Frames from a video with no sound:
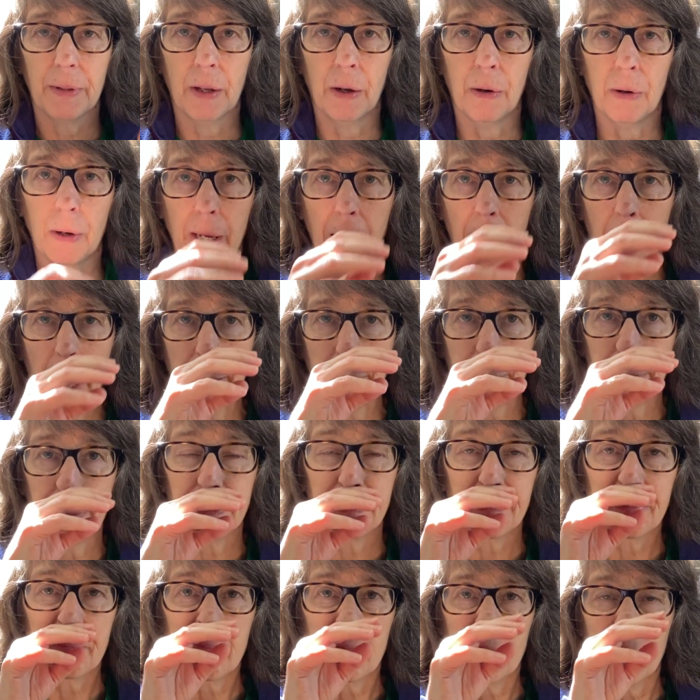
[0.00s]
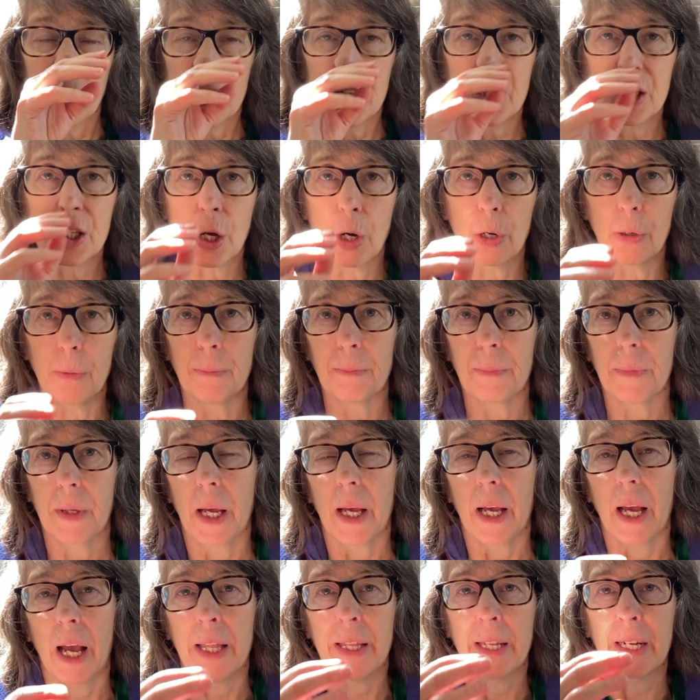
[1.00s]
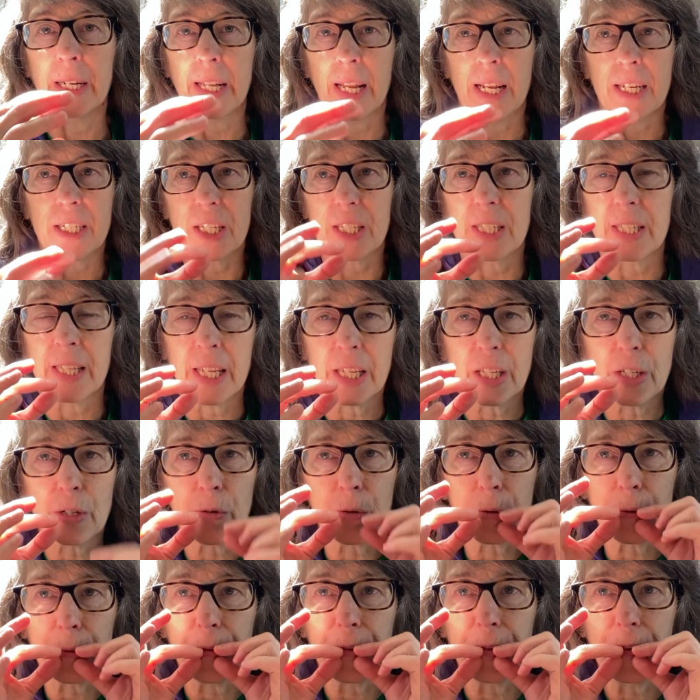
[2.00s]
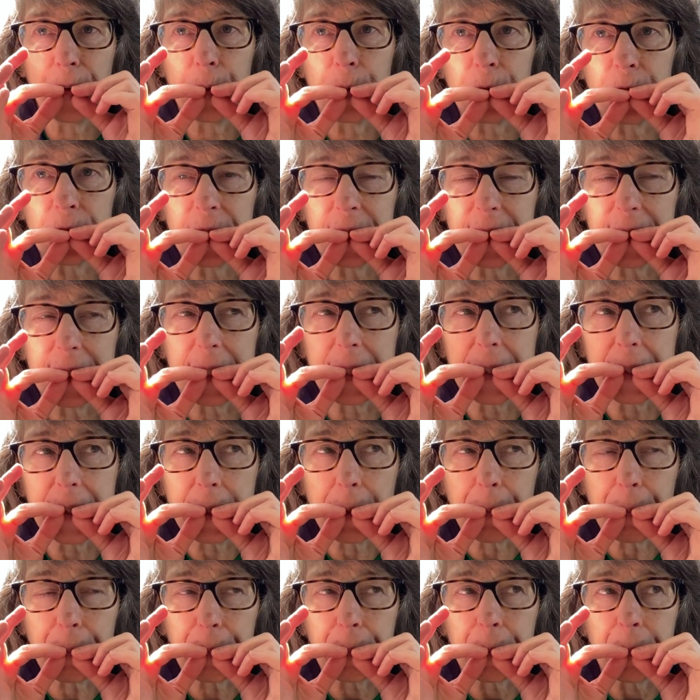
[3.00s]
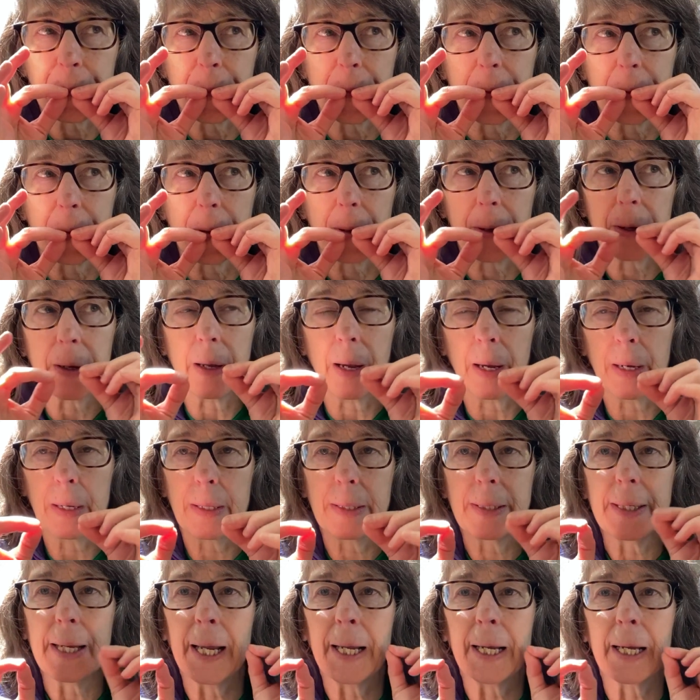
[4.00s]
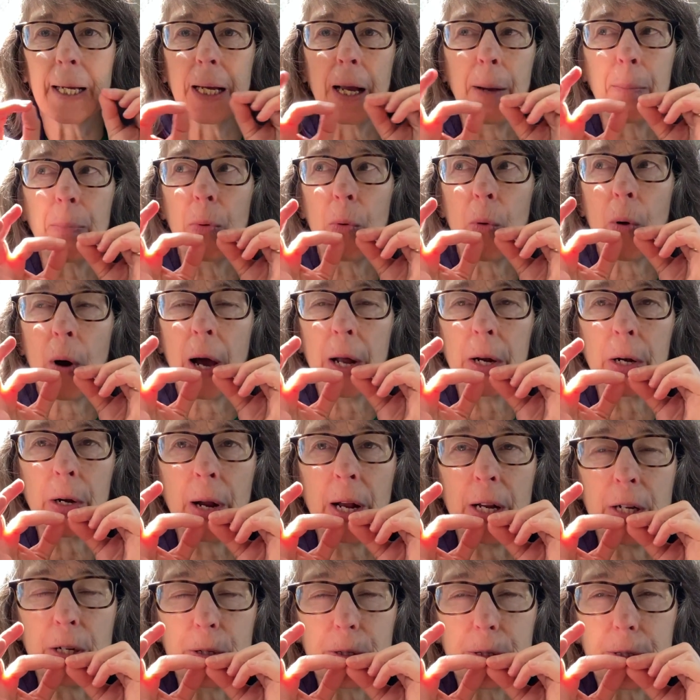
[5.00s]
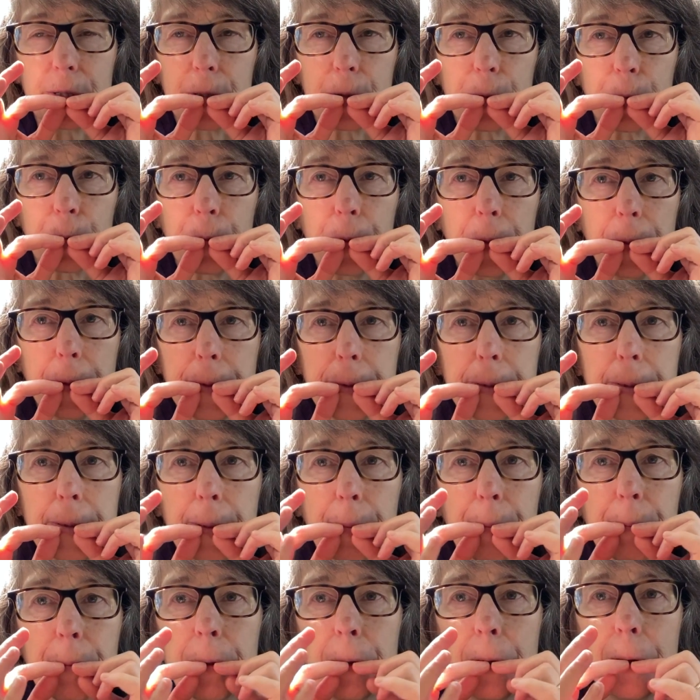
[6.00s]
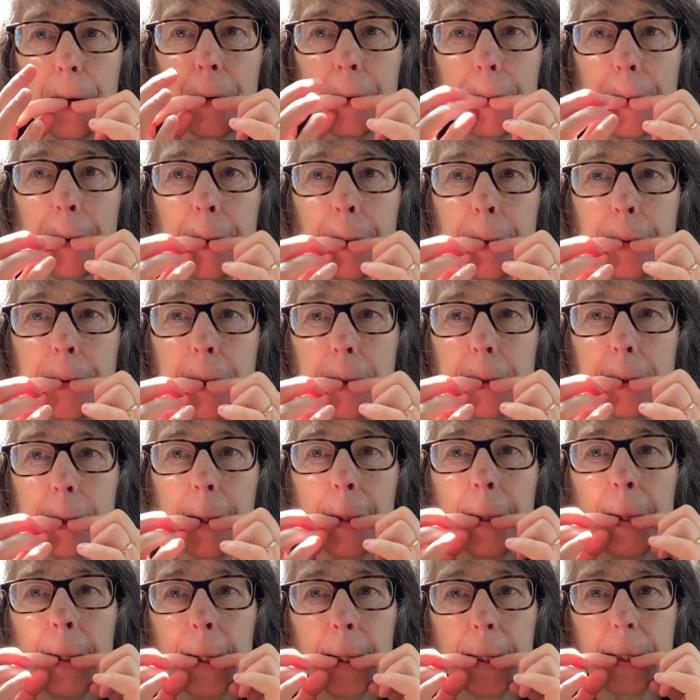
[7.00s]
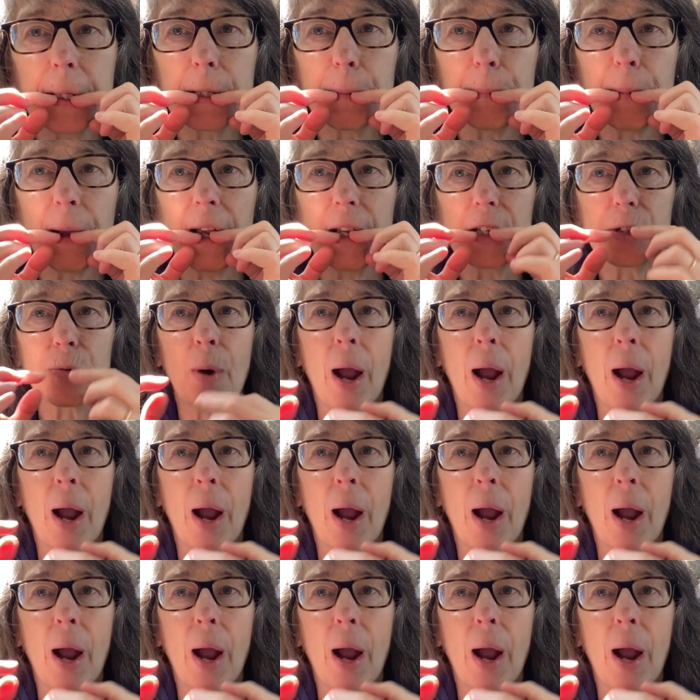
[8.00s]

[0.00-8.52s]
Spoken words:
Okay? So, and then again, it's just like if you were just to sip, take a cup of water and you're just to really sip and you have just a little space.